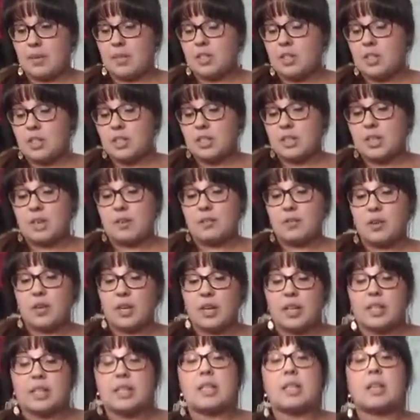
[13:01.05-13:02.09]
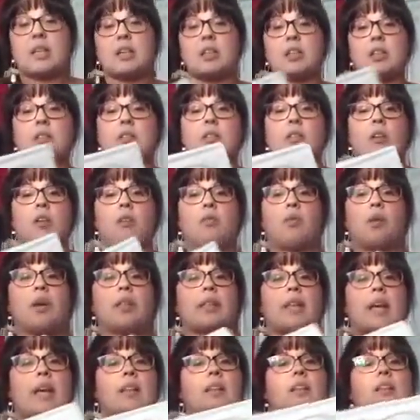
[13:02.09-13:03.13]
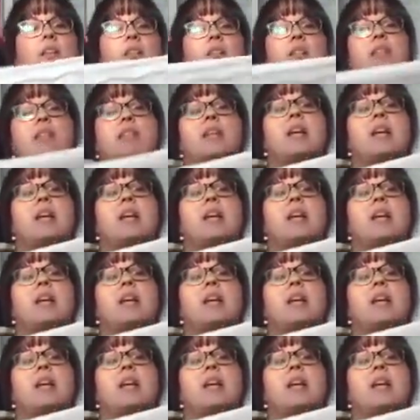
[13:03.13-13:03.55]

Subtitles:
And just to give you an idea of what that looks